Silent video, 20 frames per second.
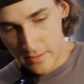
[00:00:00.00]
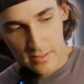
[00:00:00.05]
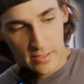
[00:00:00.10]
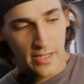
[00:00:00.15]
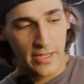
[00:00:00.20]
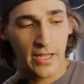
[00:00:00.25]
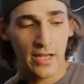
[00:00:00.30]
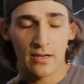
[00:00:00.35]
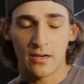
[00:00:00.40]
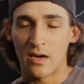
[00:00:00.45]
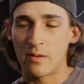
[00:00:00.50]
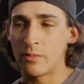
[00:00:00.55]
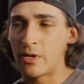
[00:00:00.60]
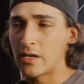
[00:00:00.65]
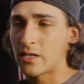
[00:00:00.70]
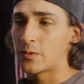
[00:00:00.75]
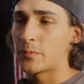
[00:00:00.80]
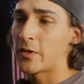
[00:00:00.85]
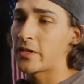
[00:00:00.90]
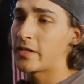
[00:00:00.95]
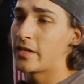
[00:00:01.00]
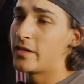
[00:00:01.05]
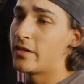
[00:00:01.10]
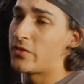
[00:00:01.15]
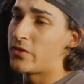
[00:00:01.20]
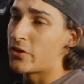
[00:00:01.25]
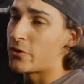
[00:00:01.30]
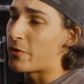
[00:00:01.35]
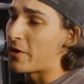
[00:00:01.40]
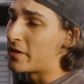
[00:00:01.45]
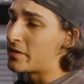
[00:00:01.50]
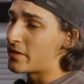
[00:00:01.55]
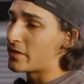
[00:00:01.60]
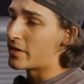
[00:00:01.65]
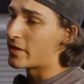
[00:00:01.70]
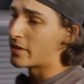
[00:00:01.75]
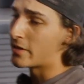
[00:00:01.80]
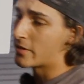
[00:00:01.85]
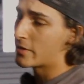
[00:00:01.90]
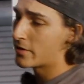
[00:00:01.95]
Again, I'm not expecting anything crazy
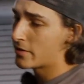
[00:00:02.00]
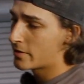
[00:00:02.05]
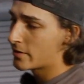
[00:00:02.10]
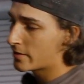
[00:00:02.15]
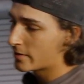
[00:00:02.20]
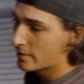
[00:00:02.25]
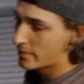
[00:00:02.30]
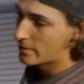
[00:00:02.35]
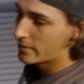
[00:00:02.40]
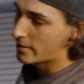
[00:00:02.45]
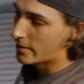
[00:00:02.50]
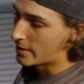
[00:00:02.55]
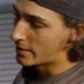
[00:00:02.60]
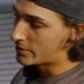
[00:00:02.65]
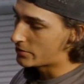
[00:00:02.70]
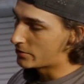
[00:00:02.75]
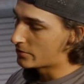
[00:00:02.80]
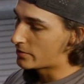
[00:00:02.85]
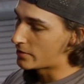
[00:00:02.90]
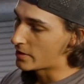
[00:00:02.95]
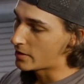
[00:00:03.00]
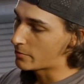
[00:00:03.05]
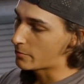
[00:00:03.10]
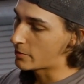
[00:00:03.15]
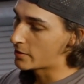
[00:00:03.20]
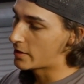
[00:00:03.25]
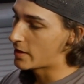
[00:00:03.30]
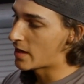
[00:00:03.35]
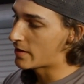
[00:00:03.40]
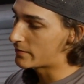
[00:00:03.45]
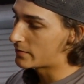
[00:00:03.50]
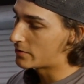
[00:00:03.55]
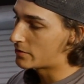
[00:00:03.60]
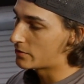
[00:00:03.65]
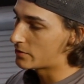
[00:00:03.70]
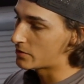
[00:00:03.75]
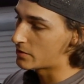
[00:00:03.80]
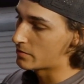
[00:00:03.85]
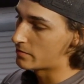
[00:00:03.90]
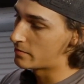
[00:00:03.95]
here. I do think we're gonna have to
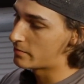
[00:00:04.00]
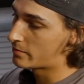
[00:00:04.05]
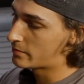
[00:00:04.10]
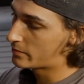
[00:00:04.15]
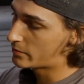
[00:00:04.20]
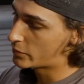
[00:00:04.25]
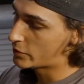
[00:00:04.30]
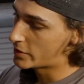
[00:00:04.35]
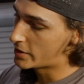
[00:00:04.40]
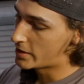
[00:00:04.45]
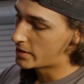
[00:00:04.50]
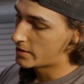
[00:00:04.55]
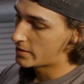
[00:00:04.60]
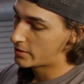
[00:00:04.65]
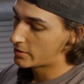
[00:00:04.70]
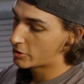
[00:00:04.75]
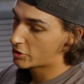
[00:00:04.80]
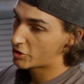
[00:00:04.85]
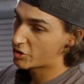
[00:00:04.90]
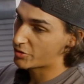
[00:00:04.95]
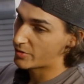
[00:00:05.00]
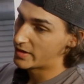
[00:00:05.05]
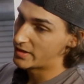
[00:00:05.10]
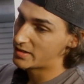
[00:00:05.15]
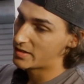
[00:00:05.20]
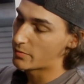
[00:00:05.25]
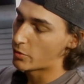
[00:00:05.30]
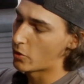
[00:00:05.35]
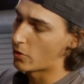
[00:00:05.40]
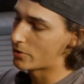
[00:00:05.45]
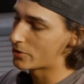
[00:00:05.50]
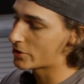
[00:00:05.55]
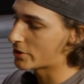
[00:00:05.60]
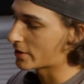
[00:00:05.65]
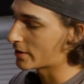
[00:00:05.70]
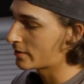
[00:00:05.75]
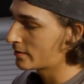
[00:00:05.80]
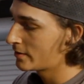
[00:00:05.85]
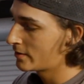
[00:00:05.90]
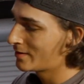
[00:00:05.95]
do some pretty crazy
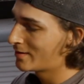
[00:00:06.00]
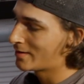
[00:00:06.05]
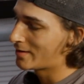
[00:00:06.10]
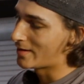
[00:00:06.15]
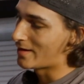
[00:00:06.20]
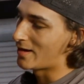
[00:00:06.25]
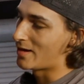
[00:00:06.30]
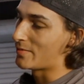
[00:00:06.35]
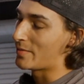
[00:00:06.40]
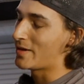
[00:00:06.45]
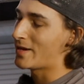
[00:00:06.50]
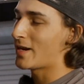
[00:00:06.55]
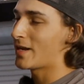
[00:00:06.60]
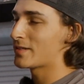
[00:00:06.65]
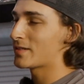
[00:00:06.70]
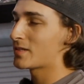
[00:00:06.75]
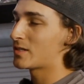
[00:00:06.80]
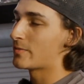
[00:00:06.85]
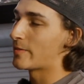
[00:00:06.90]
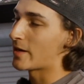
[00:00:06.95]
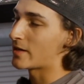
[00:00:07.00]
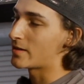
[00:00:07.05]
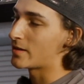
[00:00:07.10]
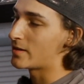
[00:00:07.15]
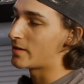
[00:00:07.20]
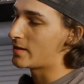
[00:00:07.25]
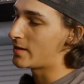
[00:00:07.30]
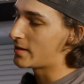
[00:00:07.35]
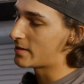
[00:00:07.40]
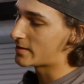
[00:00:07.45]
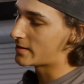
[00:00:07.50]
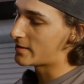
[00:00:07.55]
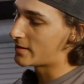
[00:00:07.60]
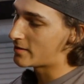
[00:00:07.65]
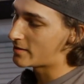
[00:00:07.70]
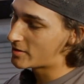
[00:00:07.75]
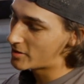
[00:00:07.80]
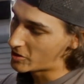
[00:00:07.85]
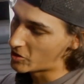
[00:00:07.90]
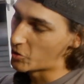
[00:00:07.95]
polishing. And as expected, it's
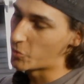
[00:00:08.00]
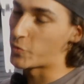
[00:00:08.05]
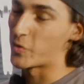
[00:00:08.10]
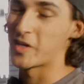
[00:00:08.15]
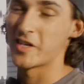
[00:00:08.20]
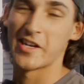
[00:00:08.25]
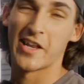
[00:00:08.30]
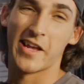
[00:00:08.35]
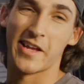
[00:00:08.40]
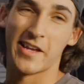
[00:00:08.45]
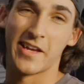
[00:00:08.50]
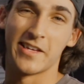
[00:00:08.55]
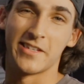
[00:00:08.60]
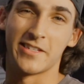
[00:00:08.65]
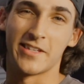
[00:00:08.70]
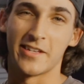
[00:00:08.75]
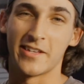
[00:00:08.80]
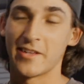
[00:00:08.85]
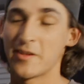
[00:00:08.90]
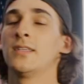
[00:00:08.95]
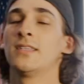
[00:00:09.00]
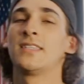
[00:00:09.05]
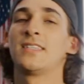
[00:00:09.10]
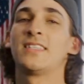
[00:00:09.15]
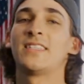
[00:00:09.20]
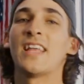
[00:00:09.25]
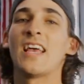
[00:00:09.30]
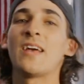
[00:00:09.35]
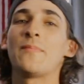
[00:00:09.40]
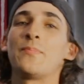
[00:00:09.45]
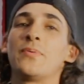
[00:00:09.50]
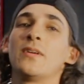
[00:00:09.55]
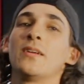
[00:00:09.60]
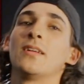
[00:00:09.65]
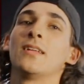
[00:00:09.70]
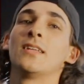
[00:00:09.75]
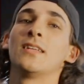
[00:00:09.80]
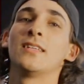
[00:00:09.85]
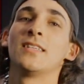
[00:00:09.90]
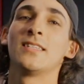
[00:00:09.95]
still pretty dang hazy. Step
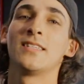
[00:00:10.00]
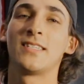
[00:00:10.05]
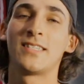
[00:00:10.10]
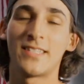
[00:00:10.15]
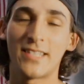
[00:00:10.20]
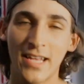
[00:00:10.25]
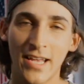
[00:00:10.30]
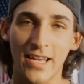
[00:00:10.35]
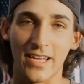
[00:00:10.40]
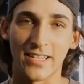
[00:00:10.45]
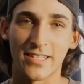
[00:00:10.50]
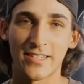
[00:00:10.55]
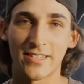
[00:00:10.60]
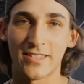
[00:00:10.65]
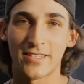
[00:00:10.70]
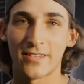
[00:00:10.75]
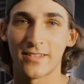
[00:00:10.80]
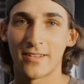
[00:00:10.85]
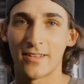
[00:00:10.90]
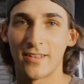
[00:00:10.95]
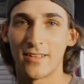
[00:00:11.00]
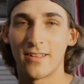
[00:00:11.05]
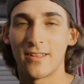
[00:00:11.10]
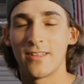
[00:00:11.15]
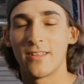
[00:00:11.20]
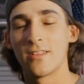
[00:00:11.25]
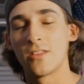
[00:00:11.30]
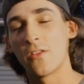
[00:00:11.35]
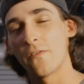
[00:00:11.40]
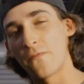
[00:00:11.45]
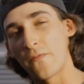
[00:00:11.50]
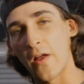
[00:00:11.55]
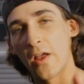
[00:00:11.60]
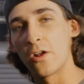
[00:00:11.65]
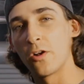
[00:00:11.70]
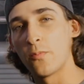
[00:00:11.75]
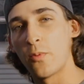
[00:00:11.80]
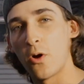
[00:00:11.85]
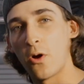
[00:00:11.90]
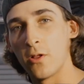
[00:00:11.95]
6, the
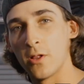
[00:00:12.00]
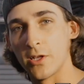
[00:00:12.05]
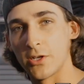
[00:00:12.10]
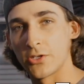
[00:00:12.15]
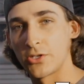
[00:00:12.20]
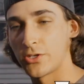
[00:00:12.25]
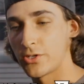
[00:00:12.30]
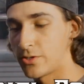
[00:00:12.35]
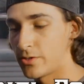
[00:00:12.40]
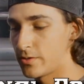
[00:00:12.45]
final polish.